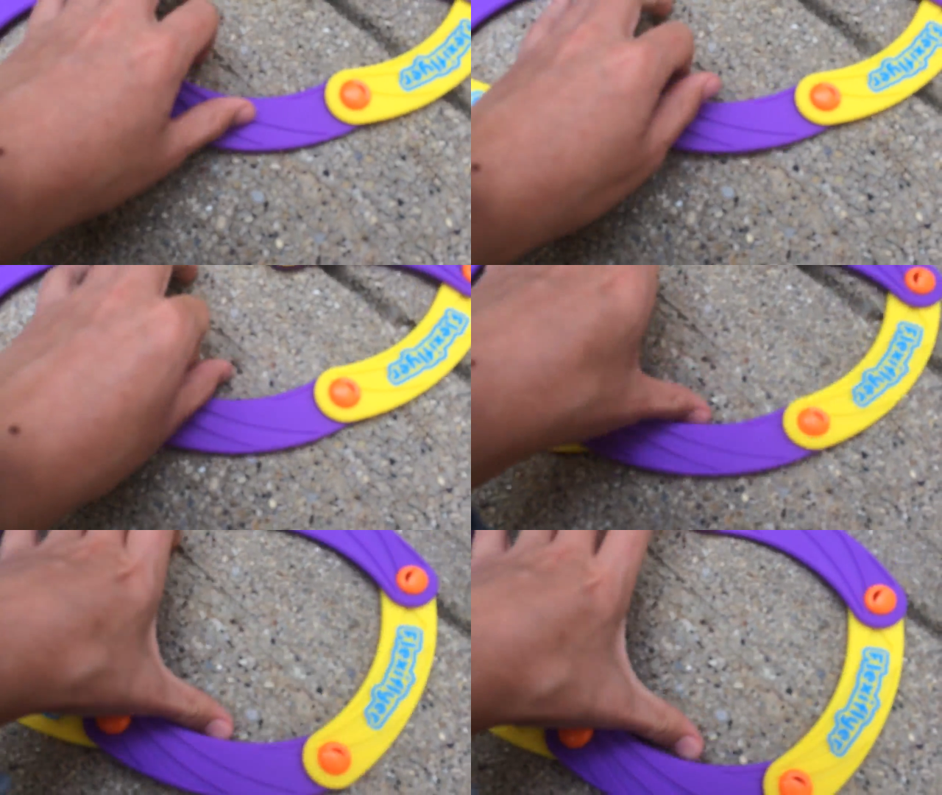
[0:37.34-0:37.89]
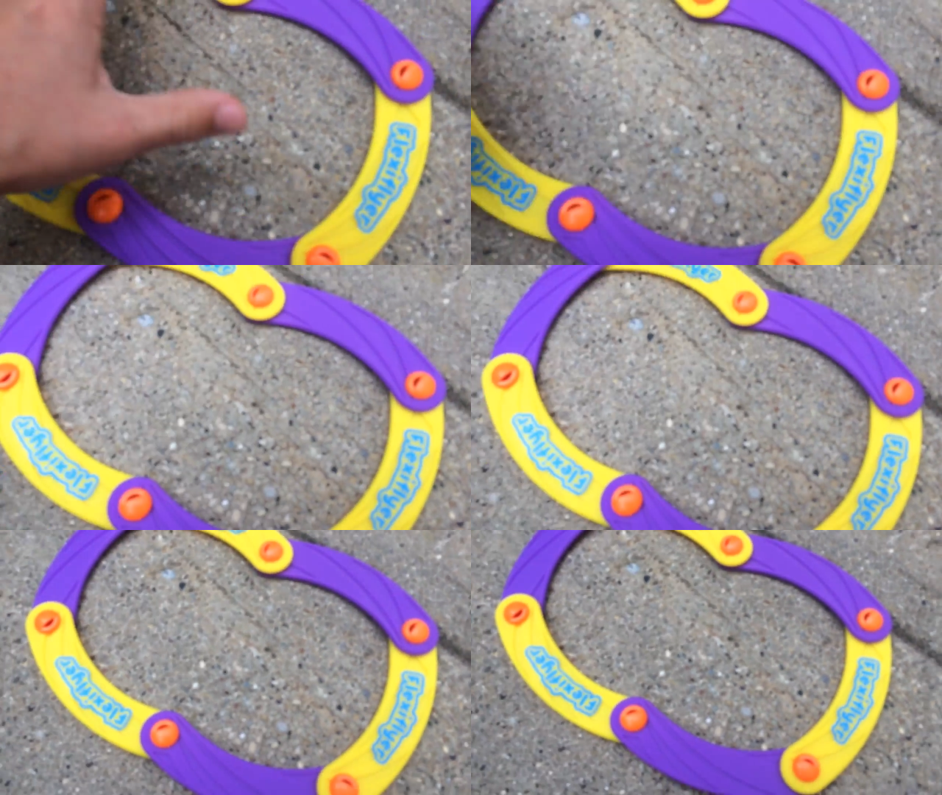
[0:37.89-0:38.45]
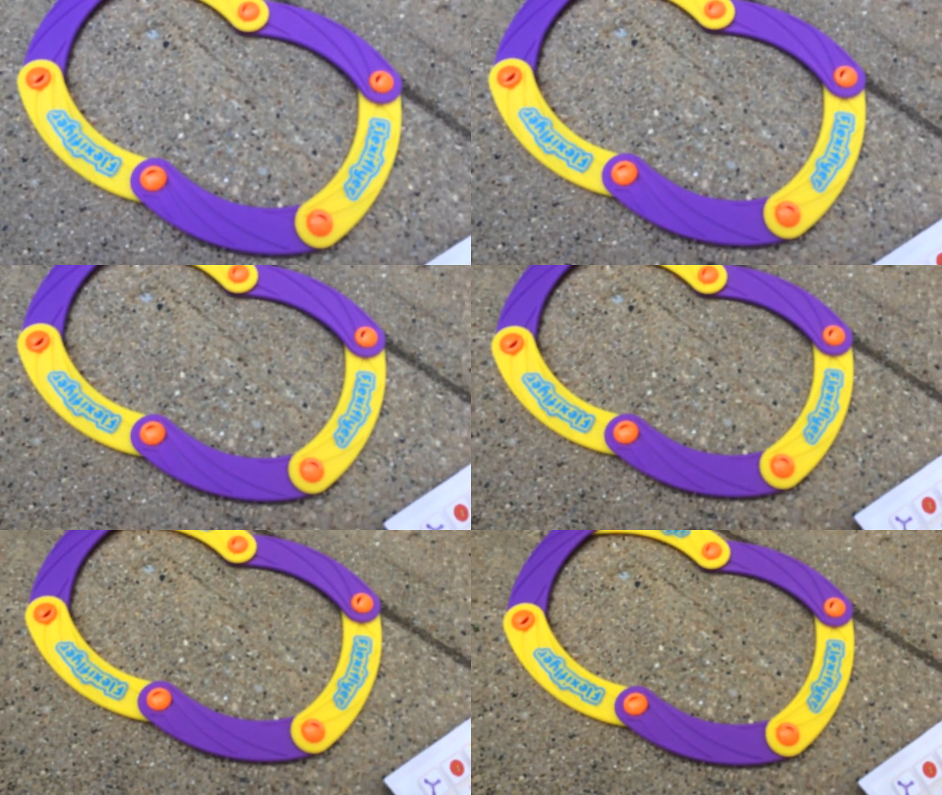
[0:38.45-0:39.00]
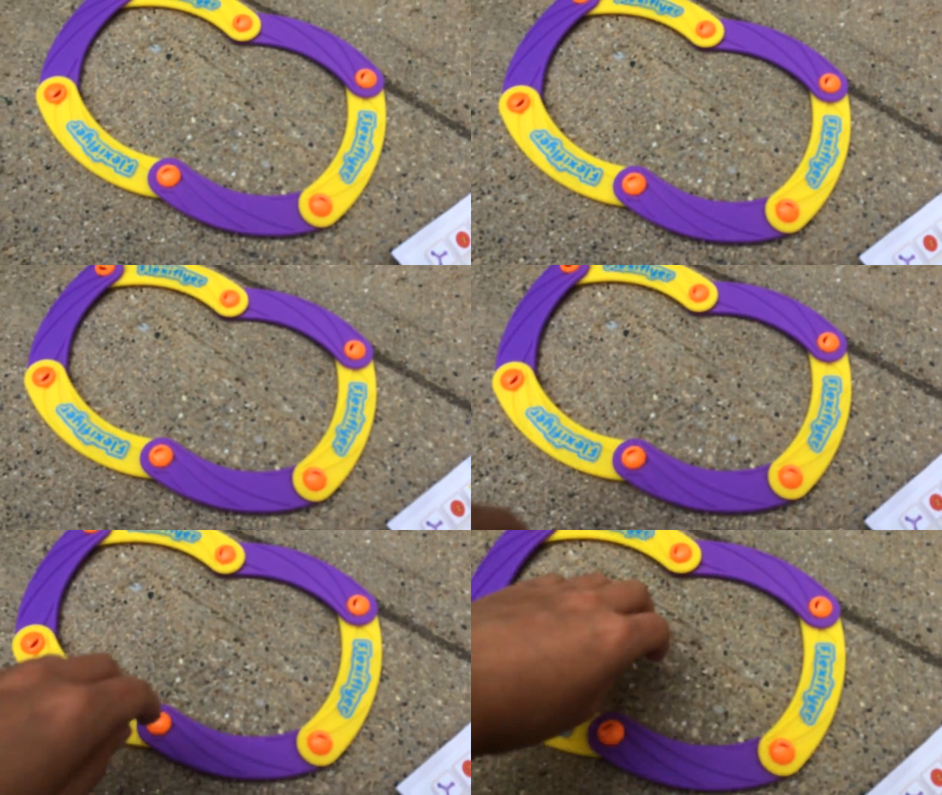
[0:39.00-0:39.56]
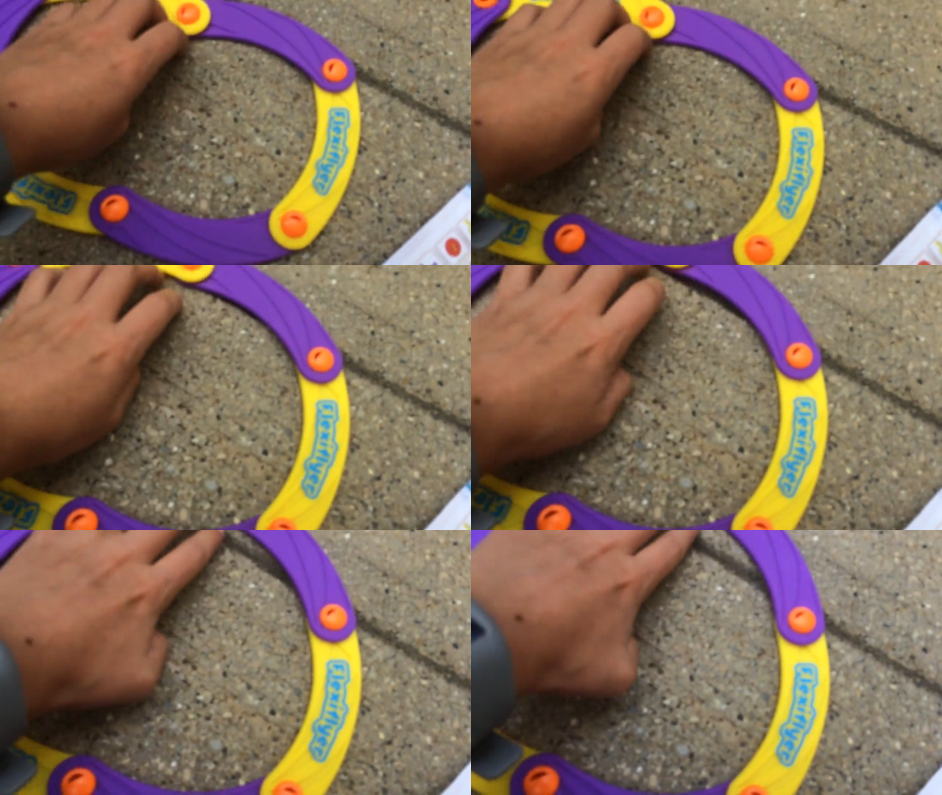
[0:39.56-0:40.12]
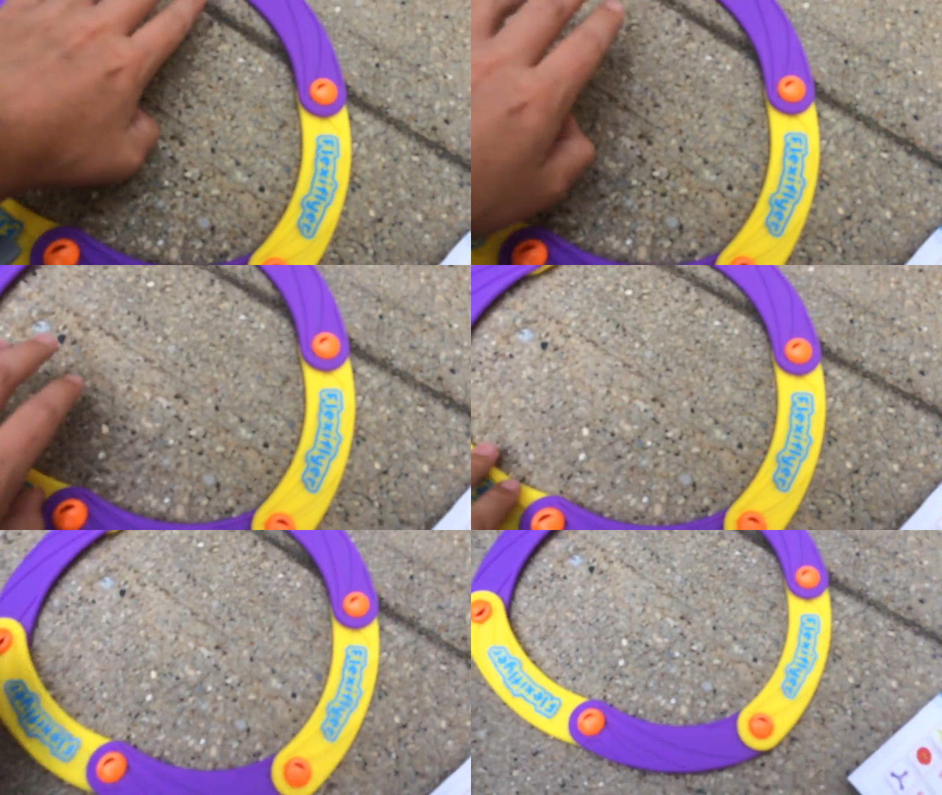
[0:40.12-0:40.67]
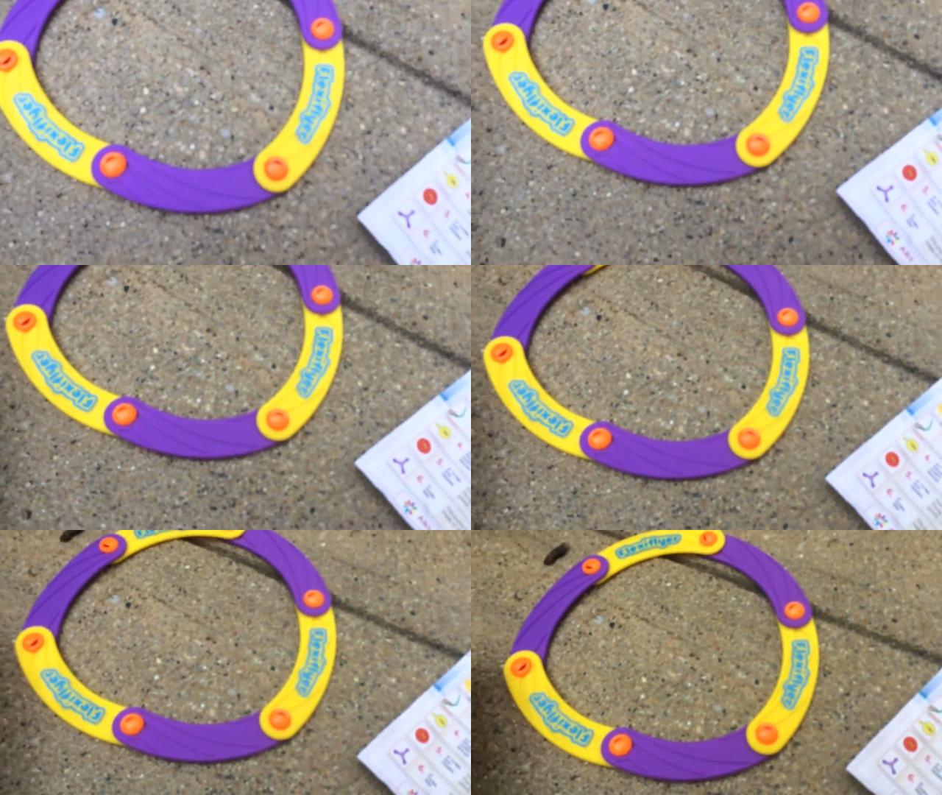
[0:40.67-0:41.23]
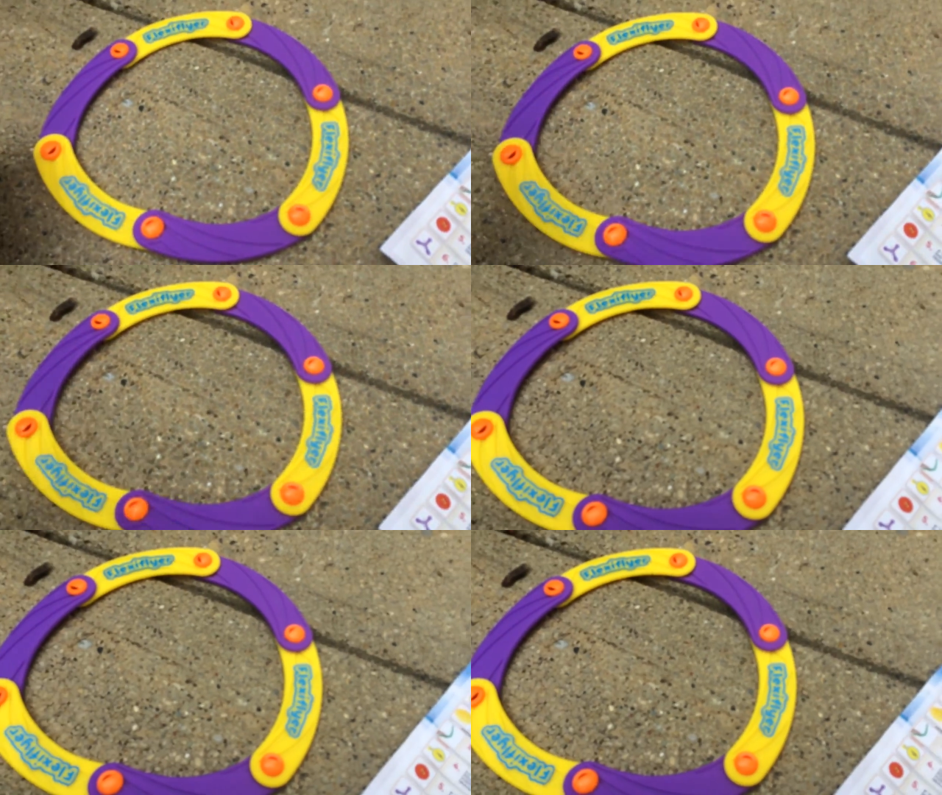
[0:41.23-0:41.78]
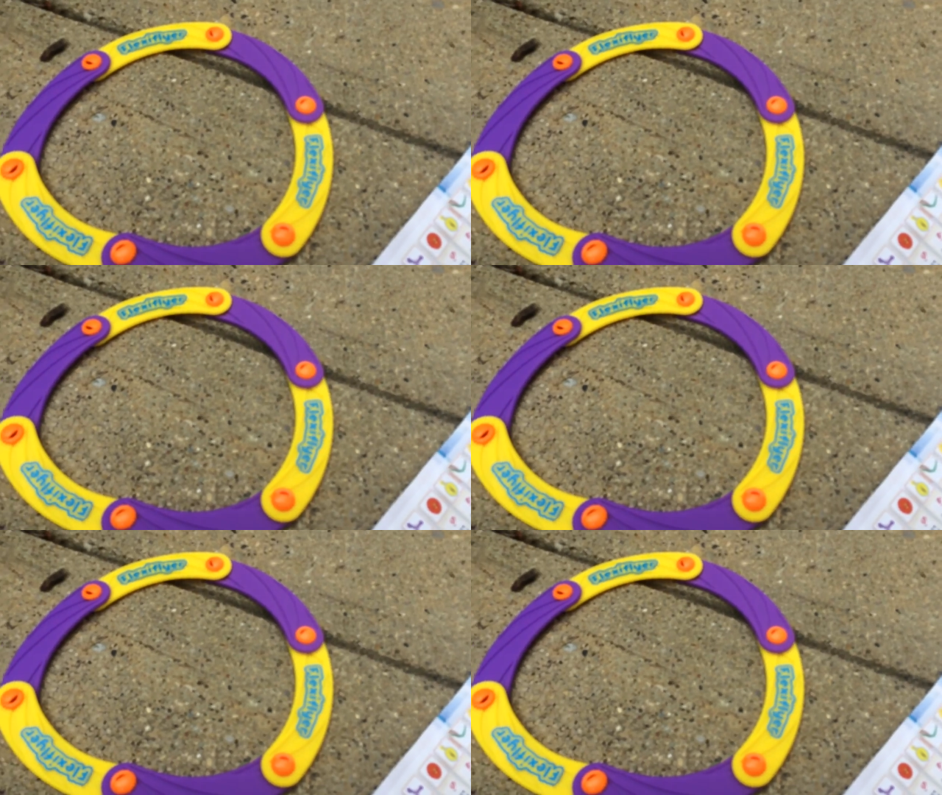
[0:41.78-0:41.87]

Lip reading: [unreadable: no face in view]